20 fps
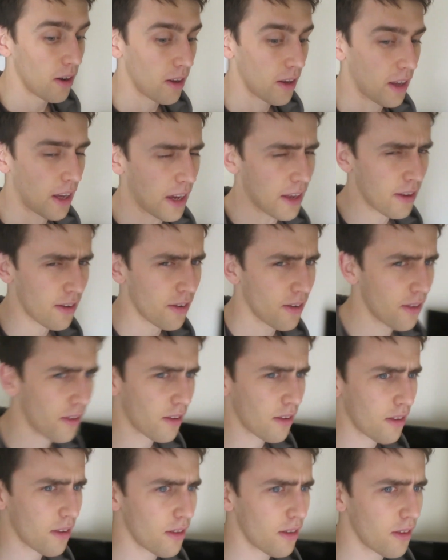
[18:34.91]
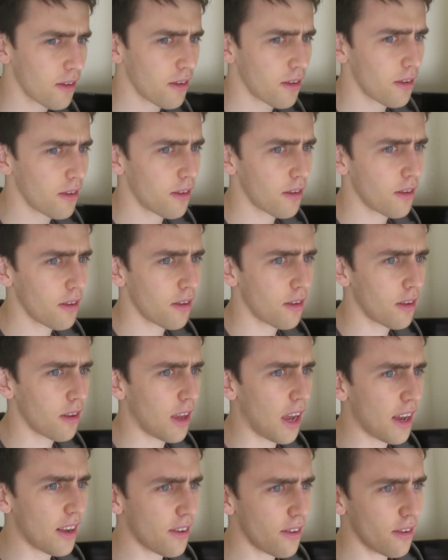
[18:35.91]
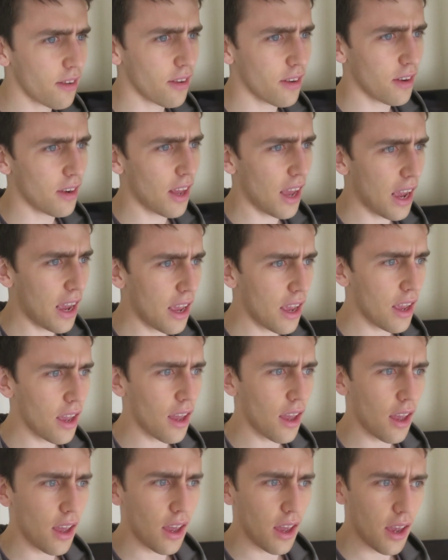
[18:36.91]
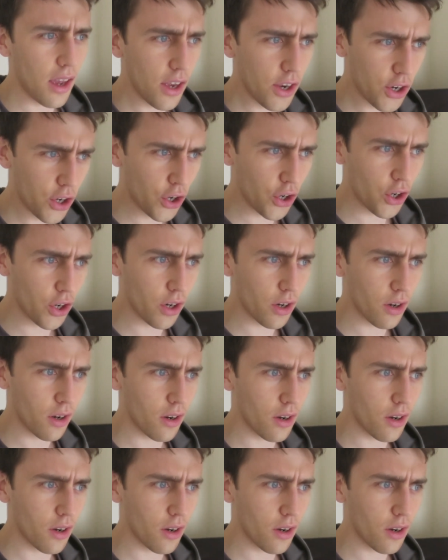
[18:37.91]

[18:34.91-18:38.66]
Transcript: yesterday-ish,